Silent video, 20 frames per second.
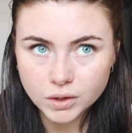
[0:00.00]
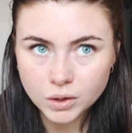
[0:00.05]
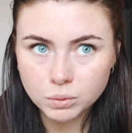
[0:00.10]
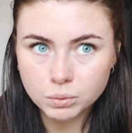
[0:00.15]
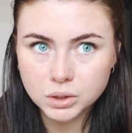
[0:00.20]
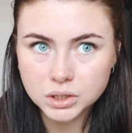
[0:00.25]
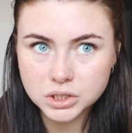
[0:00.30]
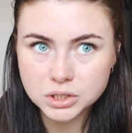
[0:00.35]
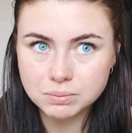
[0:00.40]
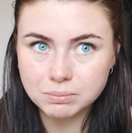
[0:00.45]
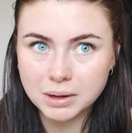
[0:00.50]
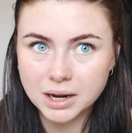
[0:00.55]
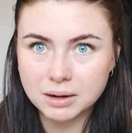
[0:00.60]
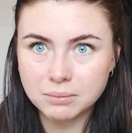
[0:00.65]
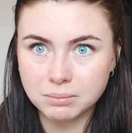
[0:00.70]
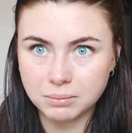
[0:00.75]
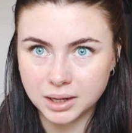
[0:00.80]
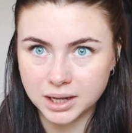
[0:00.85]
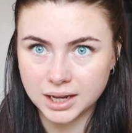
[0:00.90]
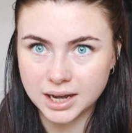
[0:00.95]
which
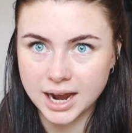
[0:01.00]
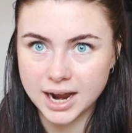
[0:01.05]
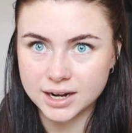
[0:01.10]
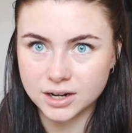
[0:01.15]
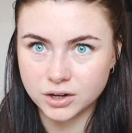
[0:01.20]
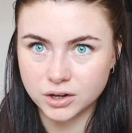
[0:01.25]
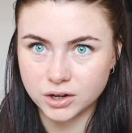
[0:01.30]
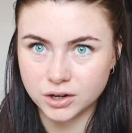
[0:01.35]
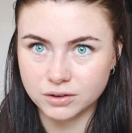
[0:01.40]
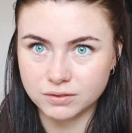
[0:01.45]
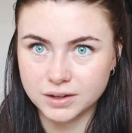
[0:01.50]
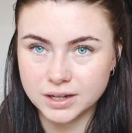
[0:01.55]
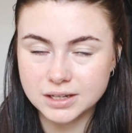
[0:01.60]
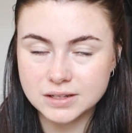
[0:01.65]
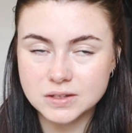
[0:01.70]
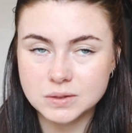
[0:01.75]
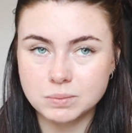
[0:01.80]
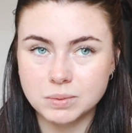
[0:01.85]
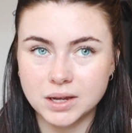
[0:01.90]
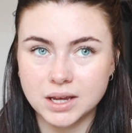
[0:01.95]
made me kind of
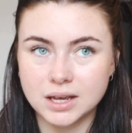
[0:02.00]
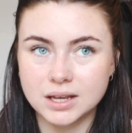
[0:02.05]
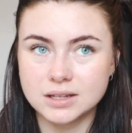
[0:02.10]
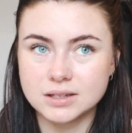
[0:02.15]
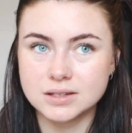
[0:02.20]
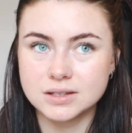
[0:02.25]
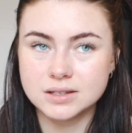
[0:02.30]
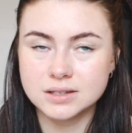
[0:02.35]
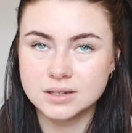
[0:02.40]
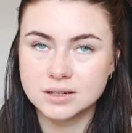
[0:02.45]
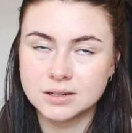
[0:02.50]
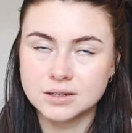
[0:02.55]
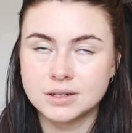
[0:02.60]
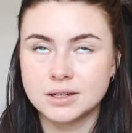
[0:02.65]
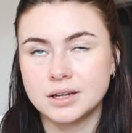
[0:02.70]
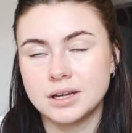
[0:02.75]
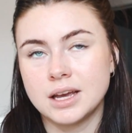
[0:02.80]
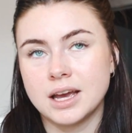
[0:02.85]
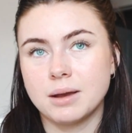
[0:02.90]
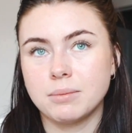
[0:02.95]
nervous because,
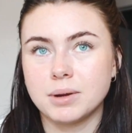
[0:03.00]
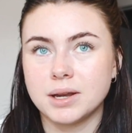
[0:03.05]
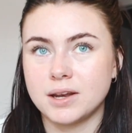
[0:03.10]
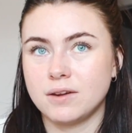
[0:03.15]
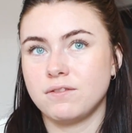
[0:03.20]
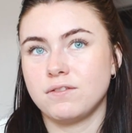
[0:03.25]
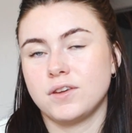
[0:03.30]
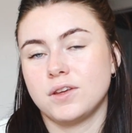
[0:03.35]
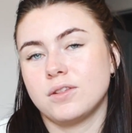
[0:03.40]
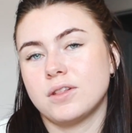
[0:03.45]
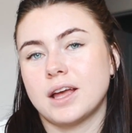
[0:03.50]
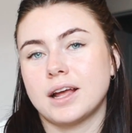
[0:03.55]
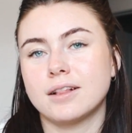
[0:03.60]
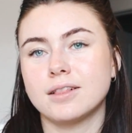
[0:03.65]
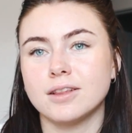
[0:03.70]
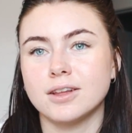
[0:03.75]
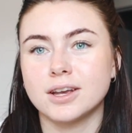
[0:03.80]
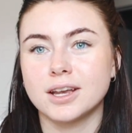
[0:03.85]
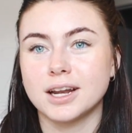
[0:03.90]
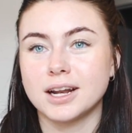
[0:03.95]
I mean, if you like
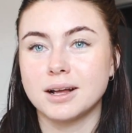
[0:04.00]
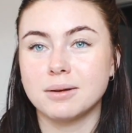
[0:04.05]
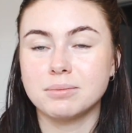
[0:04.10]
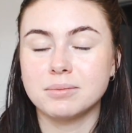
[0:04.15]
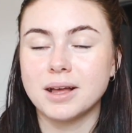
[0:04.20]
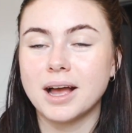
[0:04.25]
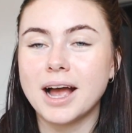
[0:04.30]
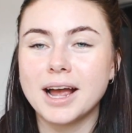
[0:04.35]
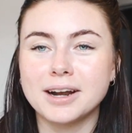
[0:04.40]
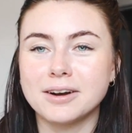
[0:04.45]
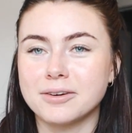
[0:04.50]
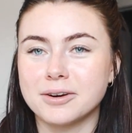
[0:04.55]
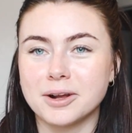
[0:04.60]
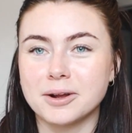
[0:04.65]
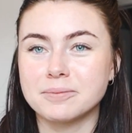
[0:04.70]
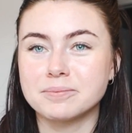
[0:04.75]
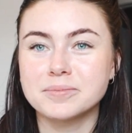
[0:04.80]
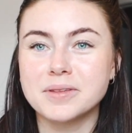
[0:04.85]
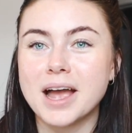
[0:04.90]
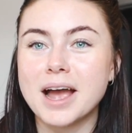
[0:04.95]
look it up, I don't
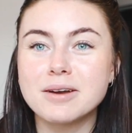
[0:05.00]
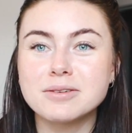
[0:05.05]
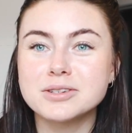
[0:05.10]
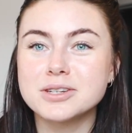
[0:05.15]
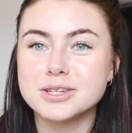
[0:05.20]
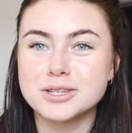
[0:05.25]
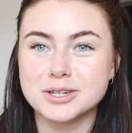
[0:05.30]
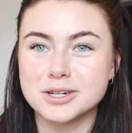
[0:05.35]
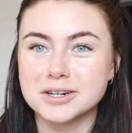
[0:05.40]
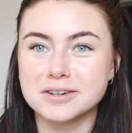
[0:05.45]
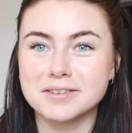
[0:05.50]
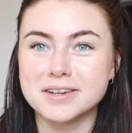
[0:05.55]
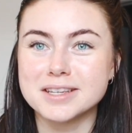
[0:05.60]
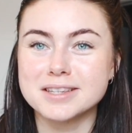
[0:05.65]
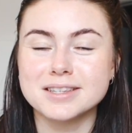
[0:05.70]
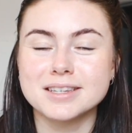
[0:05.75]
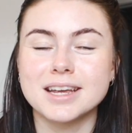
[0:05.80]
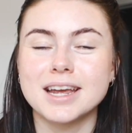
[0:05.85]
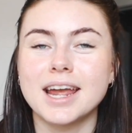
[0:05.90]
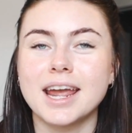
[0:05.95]
know. I was just
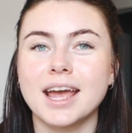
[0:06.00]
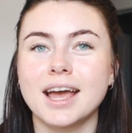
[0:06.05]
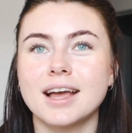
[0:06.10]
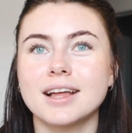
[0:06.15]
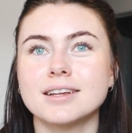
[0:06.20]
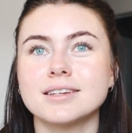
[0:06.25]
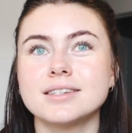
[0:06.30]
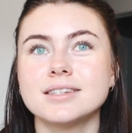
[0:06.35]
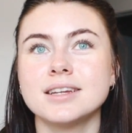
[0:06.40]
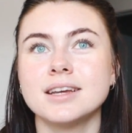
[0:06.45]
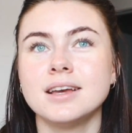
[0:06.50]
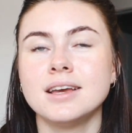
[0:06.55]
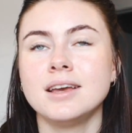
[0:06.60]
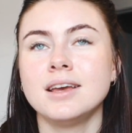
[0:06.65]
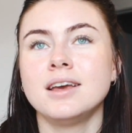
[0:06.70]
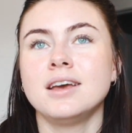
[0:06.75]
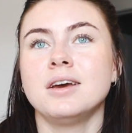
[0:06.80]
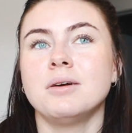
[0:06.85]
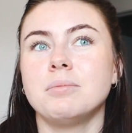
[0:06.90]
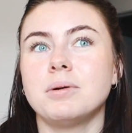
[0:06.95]
nervous. But
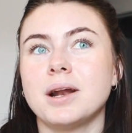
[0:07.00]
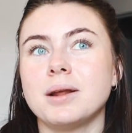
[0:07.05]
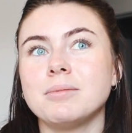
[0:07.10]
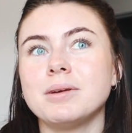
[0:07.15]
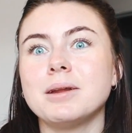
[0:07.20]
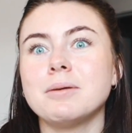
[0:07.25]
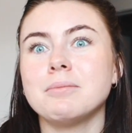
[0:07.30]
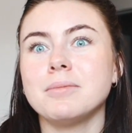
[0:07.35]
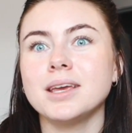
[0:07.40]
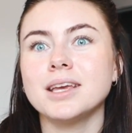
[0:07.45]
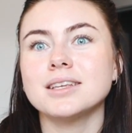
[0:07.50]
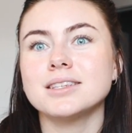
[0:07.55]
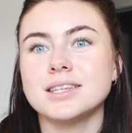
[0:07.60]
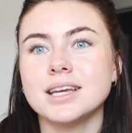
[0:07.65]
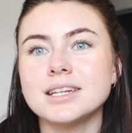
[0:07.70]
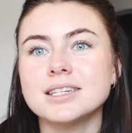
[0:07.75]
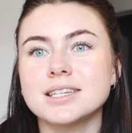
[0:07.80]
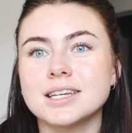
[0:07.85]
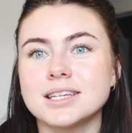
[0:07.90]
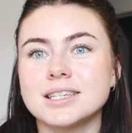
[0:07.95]
I mean, it makes
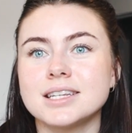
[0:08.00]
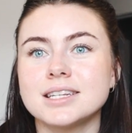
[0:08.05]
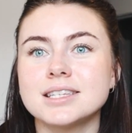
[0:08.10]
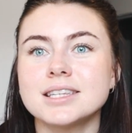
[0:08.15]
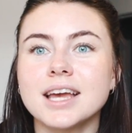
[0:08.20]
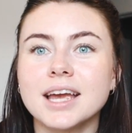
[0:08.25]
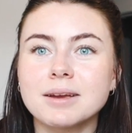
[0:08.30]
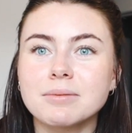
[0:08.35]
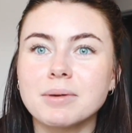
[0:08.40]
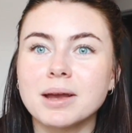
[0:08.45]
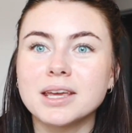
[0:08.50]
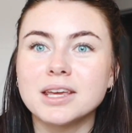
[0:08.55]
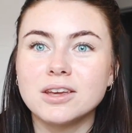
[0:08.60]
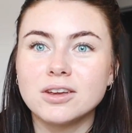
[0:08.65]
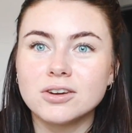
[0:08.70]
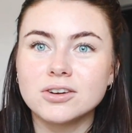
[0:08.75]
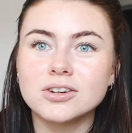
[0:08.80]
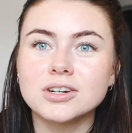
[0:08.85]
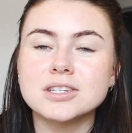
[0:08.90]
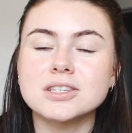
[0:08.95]
sense because it's like my
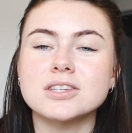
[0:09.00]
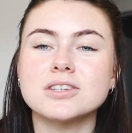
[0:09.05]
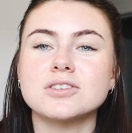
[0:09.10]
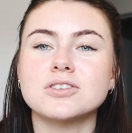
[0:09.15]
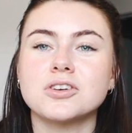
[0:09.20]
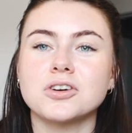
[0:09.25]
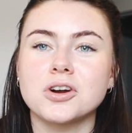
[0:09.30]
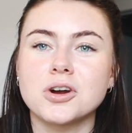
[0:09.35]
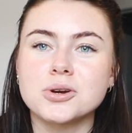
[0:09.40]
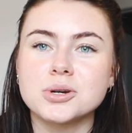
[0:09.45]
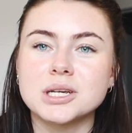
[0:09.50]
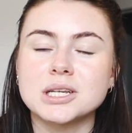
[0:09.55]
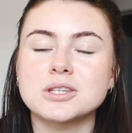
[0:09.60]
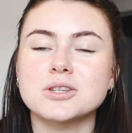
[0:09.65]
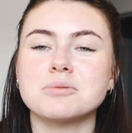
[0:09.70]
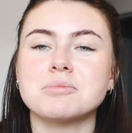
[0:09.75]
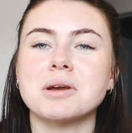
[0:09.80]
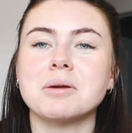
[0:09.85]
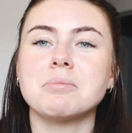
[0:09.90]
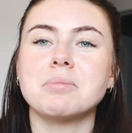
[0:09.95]
uterus is growing,
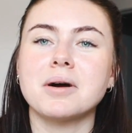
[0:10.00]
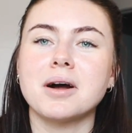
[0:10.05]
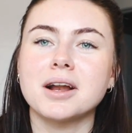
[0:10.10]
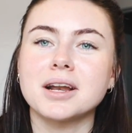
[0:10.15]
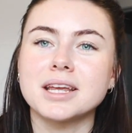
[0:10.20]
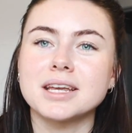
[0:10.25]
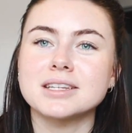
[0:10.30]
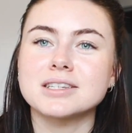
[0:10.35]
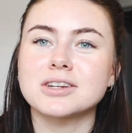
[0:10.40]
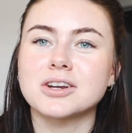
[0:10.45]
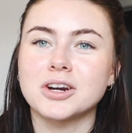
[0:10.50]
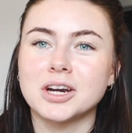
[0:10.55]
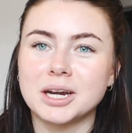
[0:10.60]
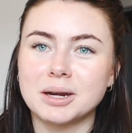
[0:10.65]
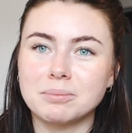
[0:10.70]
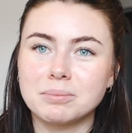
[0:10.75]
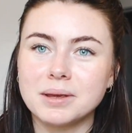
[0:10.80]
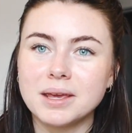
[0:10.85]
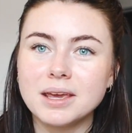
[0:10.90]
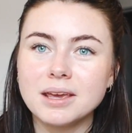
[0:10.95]
so my body is
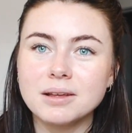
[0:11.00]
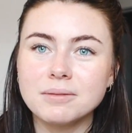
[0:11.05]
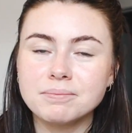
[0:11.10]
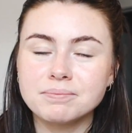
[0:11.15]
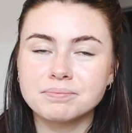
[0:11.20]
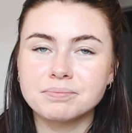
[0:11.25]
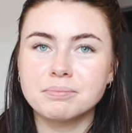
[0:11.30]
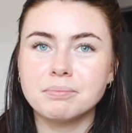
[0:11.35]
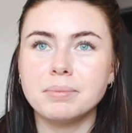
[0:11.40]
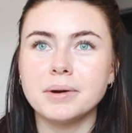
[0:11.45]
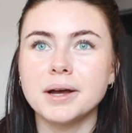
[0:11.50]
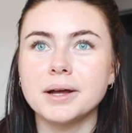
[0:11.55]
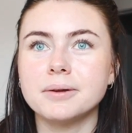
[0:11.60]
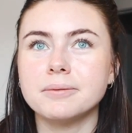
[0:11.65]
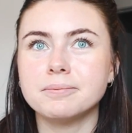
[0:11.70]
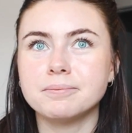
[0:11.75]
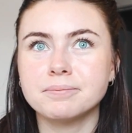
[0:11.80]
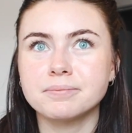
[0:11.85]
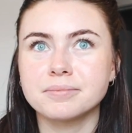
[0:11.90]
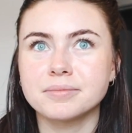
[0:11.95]
cramping.
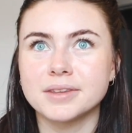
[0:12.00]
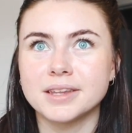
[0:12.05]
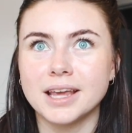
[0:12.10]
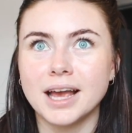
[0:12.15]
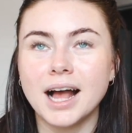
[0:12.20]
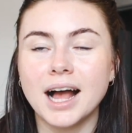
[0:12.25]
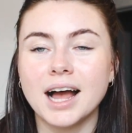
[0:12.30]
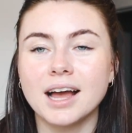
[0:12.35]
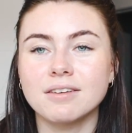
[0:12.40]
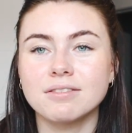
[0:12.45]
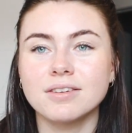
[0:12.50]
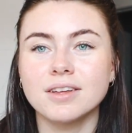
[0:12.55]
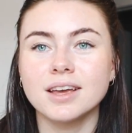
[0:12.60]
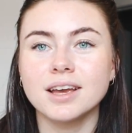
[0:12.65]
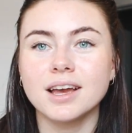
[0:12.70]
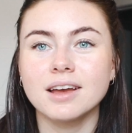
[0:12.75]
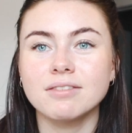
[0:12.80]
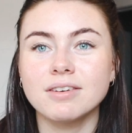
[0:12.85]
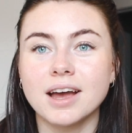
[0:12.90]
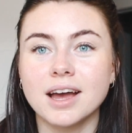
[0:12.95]
But yeah, I feel
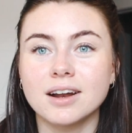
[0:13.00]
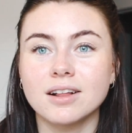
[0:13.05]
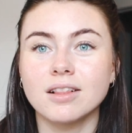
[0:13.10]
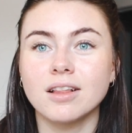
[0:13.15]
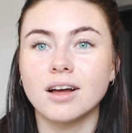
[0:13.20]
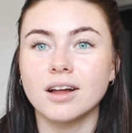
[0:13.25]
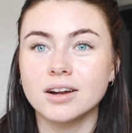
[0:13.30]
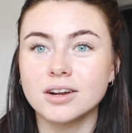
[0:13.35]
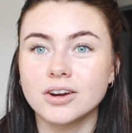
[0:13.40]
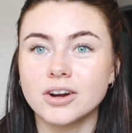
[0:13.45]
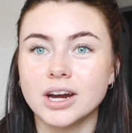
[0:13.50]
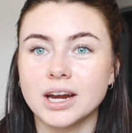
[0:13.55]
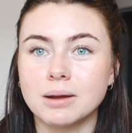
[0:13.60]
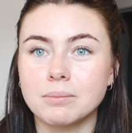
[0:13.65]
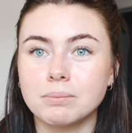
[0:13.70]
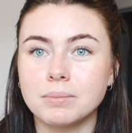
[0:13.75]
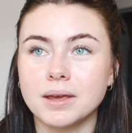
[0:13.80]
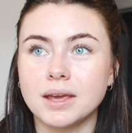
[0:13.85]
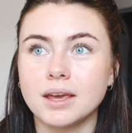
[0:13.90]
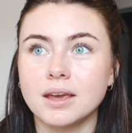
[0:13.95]
like I've had a lot of
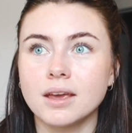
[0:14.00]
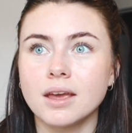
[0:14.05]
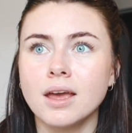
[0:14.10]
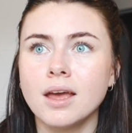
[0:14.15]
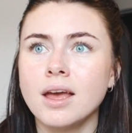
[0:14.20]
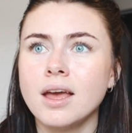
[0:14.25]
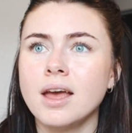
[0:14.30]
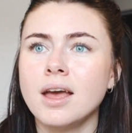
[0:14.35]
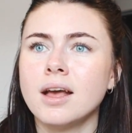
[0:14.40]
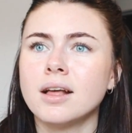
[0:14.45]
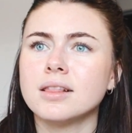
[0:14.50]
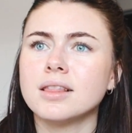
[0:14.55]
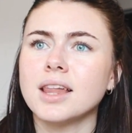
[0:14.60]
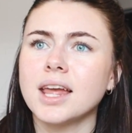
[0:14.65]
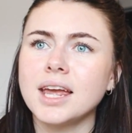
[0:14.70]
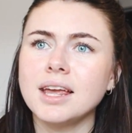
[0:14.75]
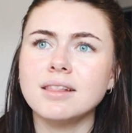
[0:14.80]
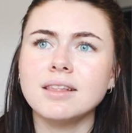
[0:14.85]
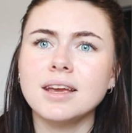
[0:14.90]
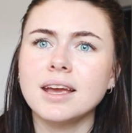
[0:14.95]
cramping.
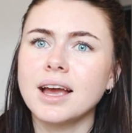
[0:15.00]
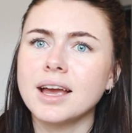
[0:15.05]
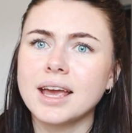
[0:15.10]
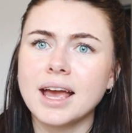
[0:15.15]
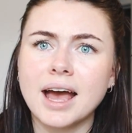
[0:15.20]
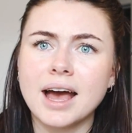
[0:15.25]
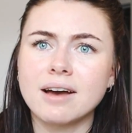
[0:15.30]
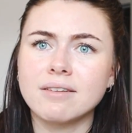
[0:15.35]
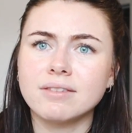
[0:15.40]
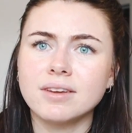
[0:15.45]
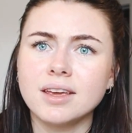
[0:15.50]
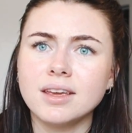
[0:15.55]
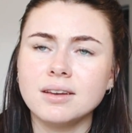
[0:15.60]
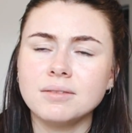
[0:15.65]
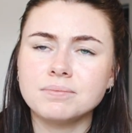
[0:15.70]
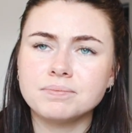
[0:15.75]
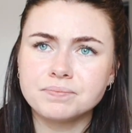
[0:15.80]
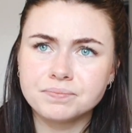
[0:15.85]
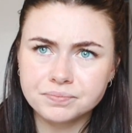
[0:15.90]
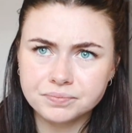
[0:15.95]
Lately I haven't.